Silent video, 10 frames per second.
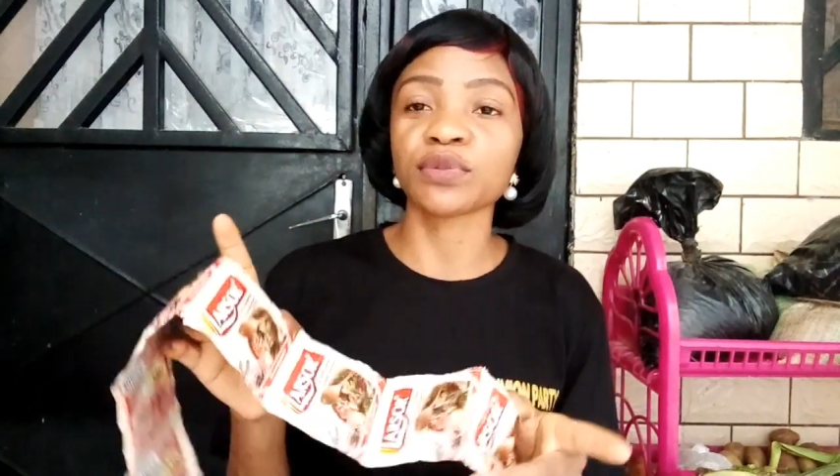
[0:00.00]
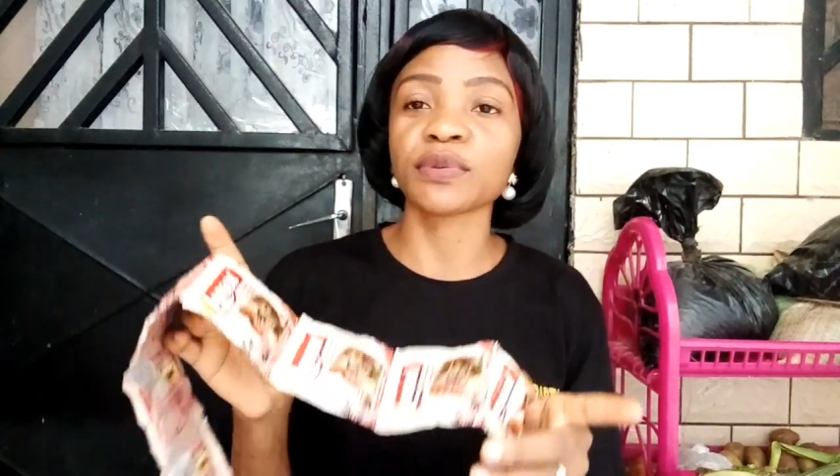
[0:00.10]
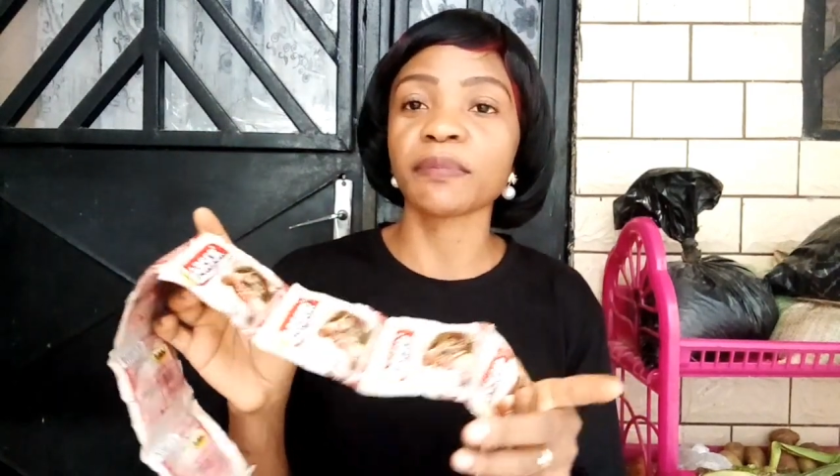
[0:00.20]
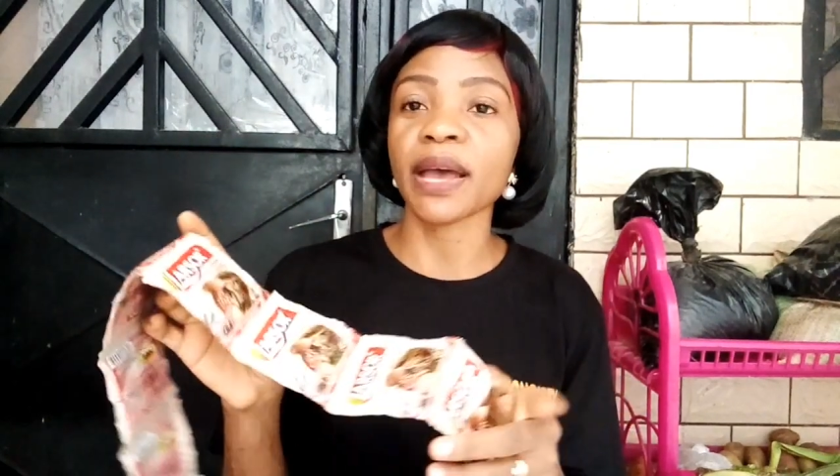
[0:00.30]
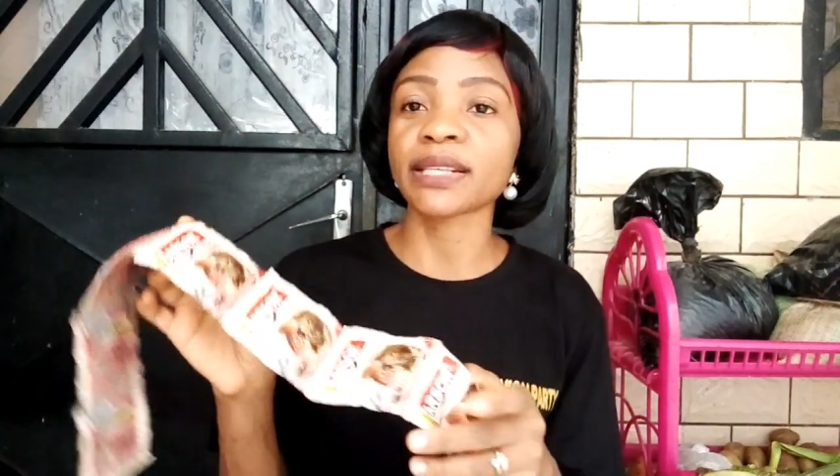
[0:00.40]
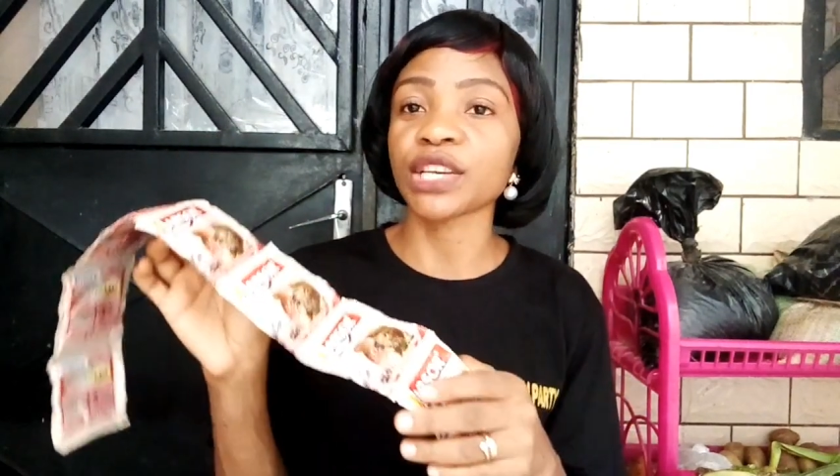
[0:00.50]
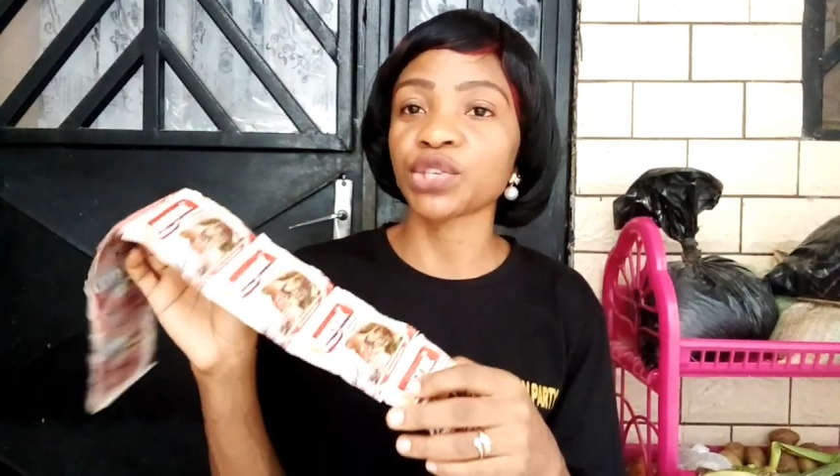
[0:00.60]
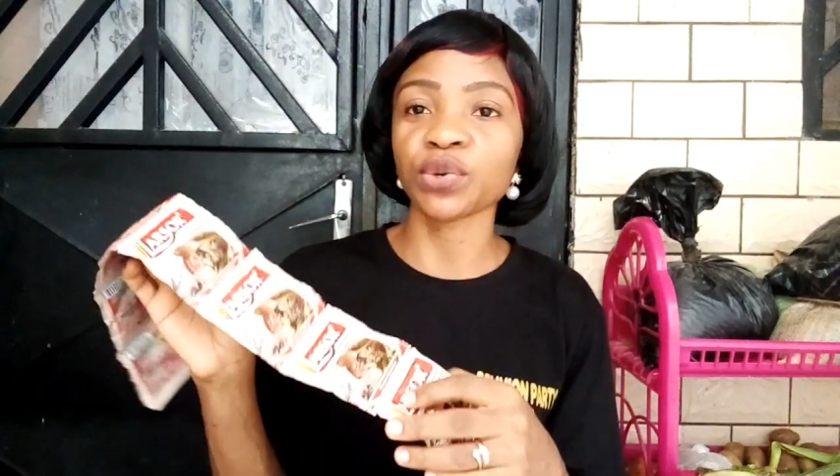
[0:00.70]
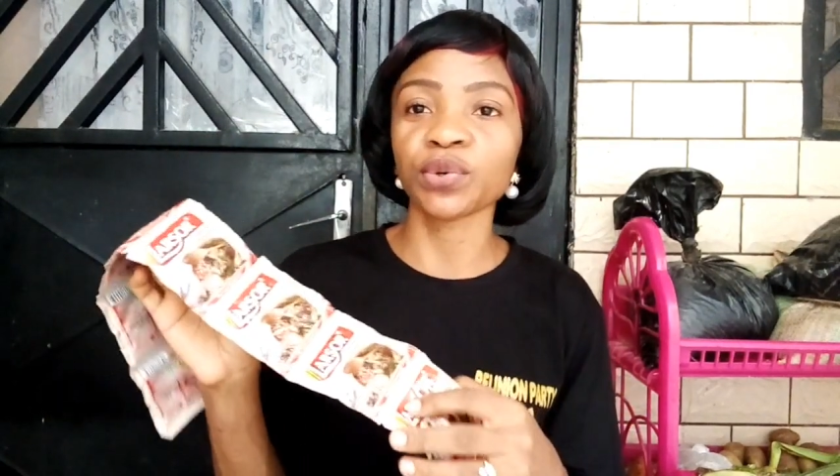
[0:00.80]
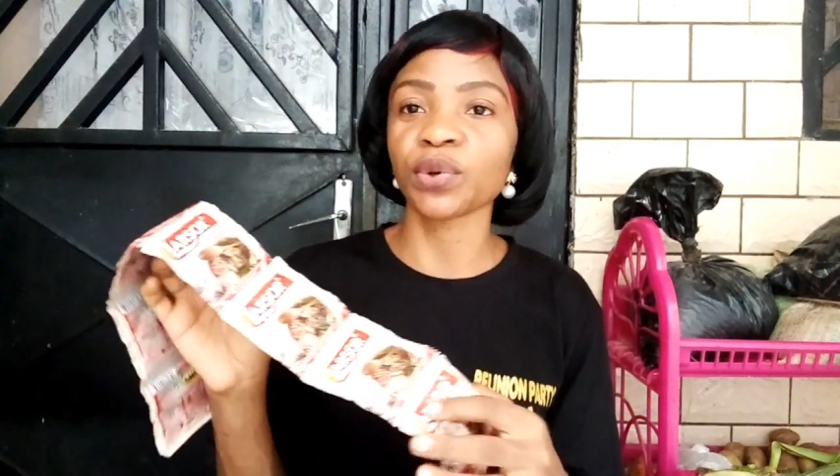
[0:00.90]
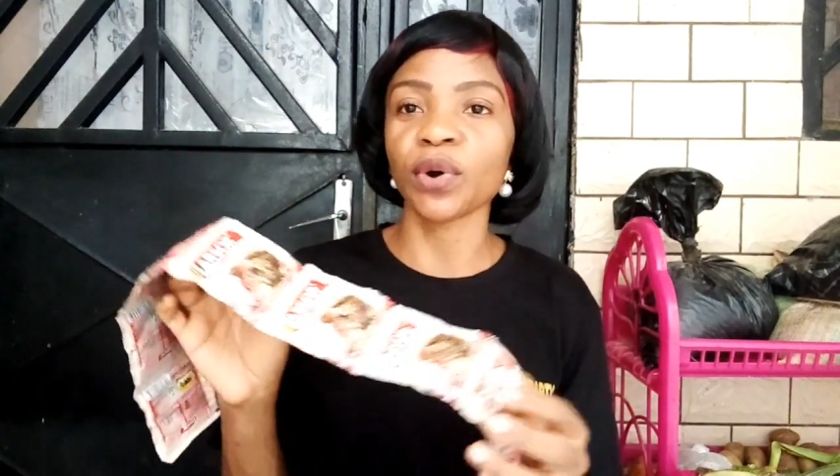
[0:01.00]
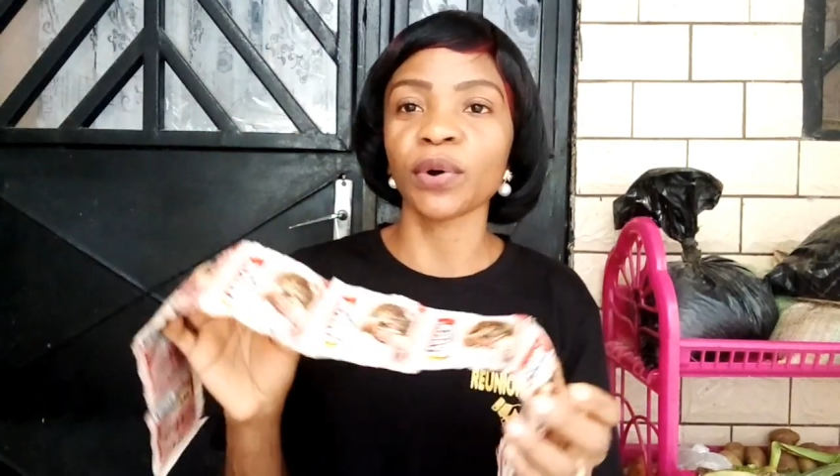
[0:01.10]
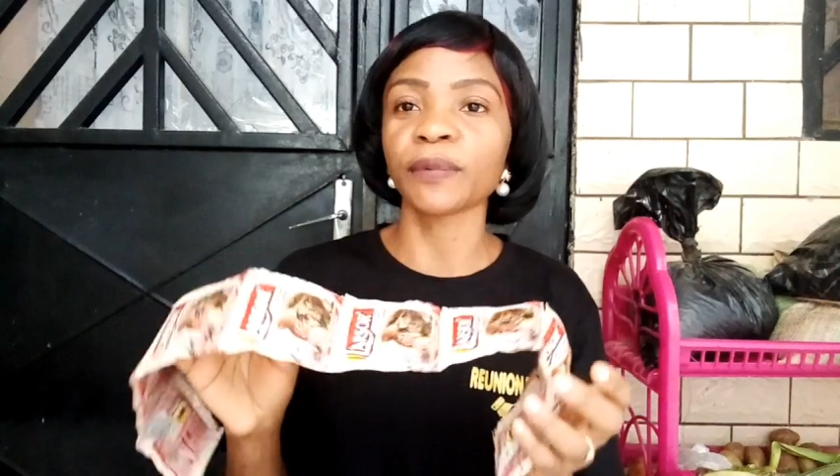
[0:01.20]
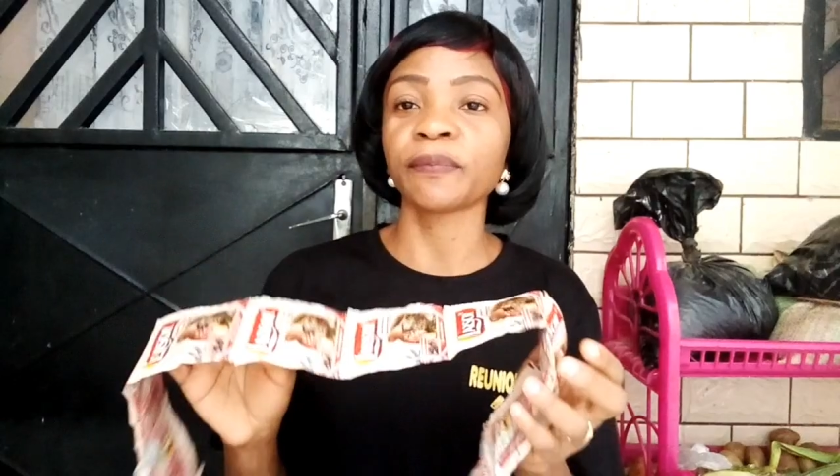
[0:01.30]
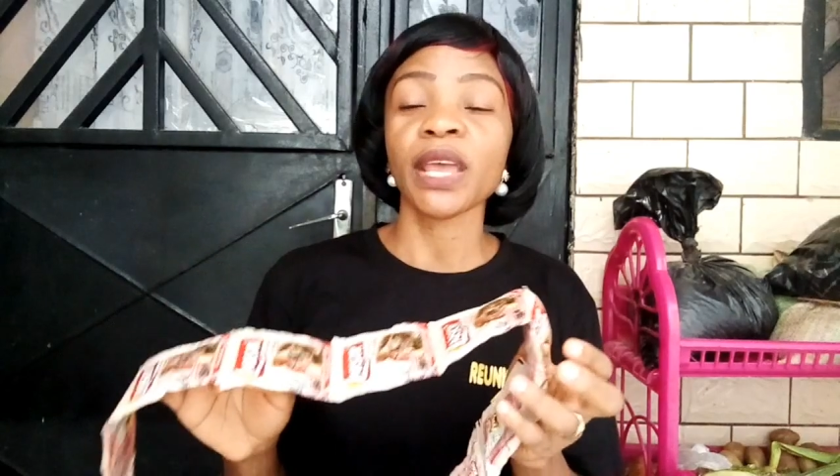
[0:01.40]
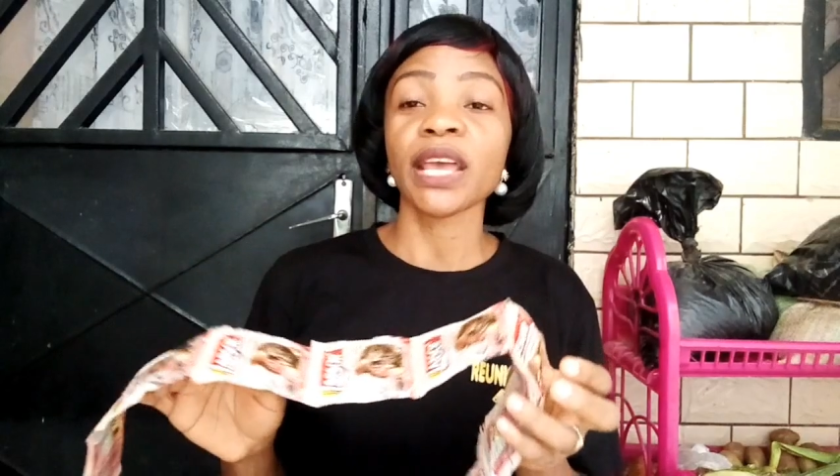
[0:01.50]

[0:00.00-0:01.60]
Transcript: soup spice I showed you all,